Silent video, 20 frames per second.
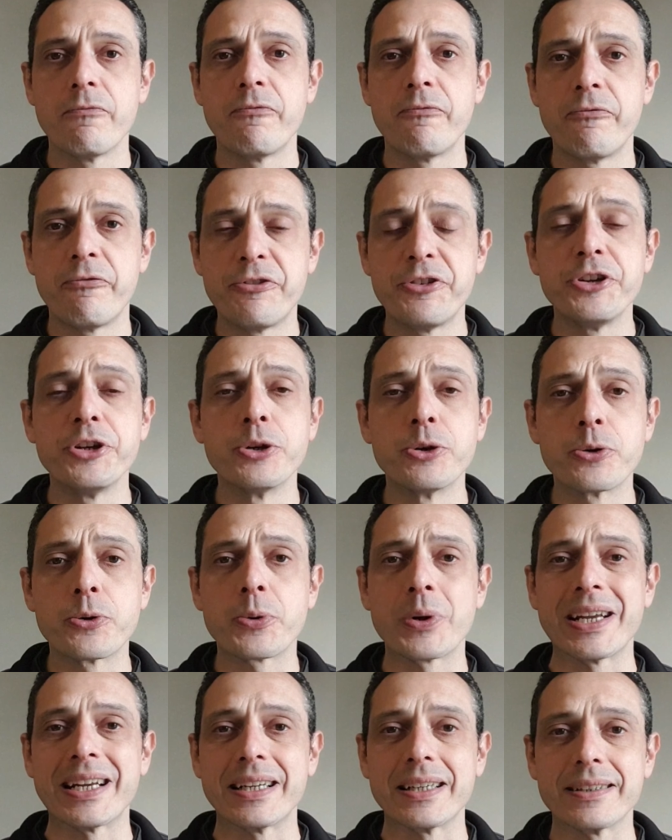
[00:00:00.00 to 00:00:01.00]
few
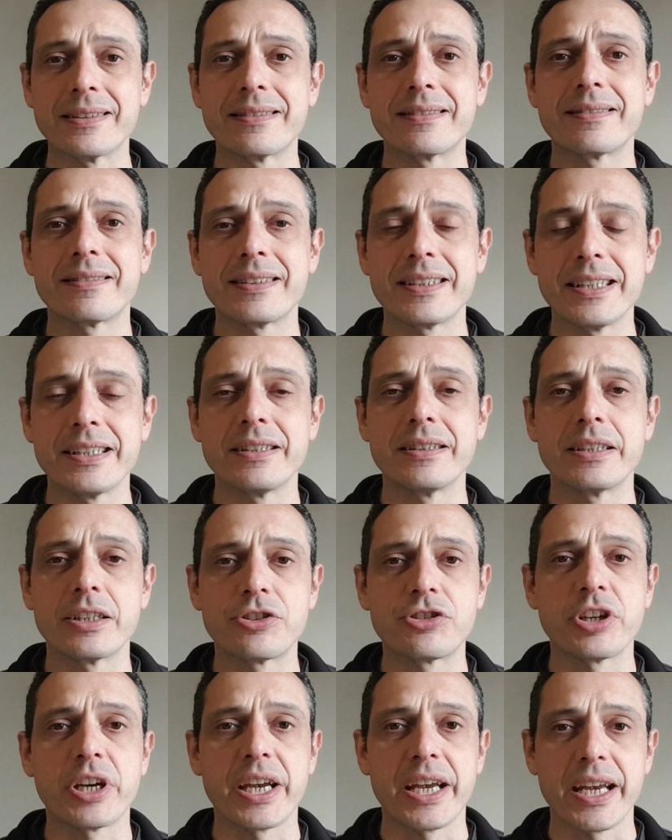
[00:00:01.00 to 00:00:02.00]
rings in the
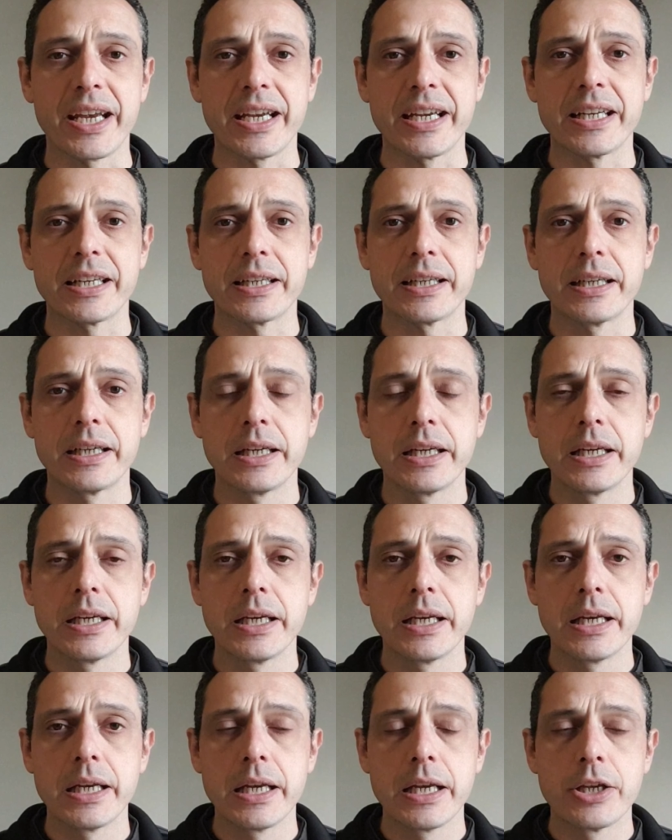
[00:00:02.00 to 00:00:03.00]
chain
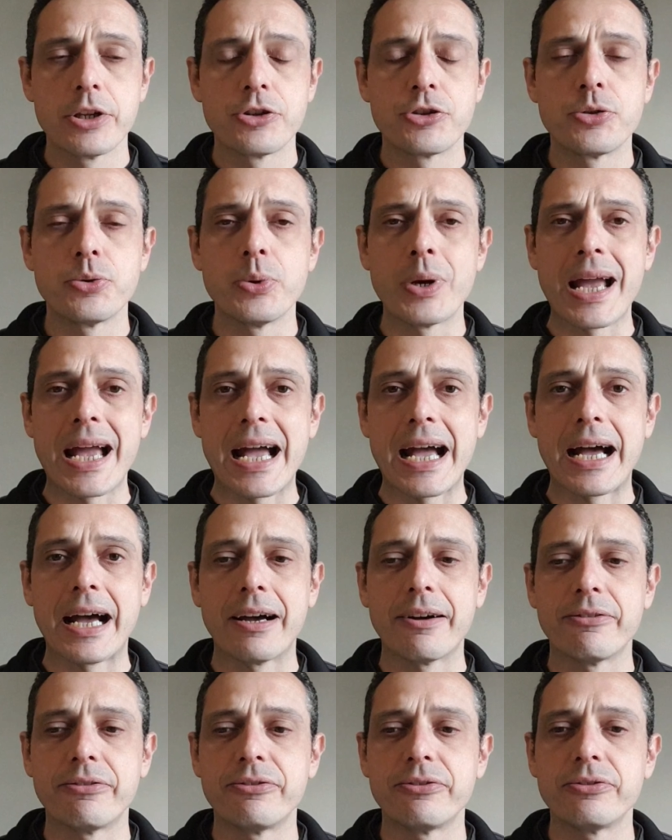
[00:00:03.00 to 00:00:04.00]
to
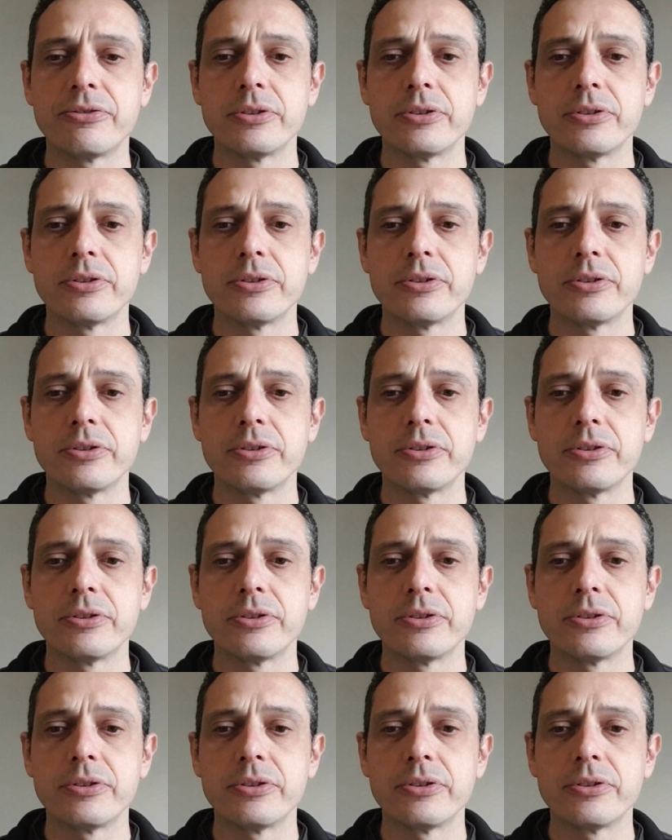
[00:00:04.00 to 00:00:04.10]
have